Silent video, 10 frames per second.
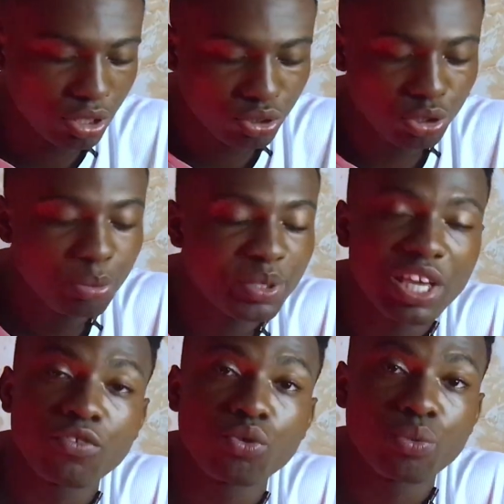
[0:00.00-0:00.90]
So do be
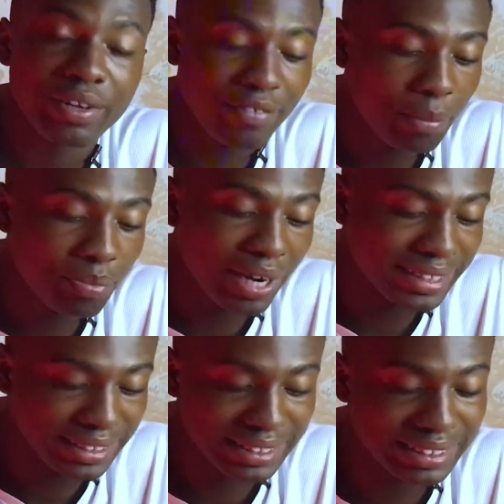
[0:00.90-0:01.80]
careful whenever
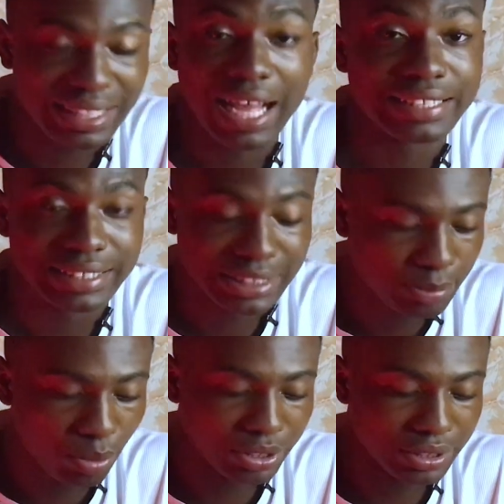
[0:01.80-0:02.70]
price is at this
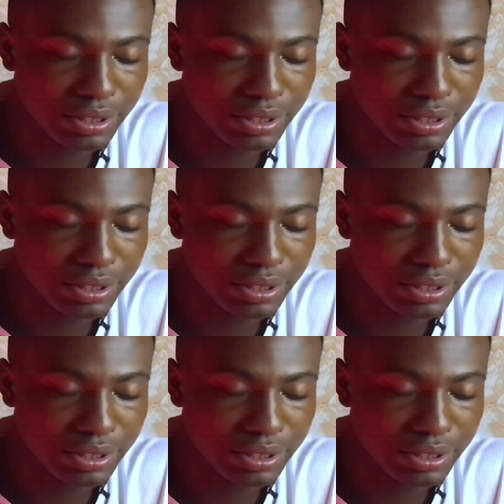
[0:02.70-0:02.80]
point.